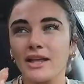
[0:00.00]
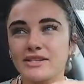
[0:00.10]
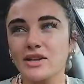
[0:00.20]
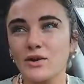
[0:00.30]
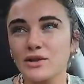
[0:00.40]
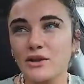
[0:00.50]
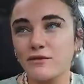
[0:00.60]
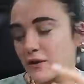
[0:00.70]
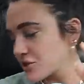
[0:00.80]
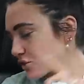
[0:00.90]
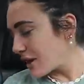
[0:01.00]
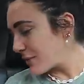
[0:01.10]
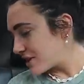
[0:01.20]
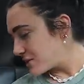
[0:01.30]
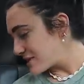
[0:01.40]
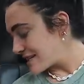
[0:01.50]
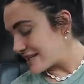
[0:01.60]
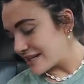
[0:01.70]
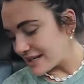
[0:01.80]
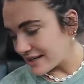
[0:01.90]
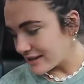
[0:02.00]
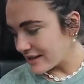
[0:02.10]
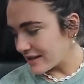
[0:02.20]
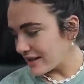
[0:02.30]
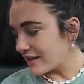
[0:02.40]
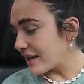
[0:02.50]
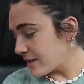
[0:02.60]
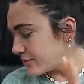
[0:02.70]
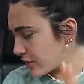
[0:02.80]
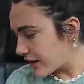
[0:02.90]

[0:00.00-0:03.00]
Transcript: And so the first store I went to was Adina Eden,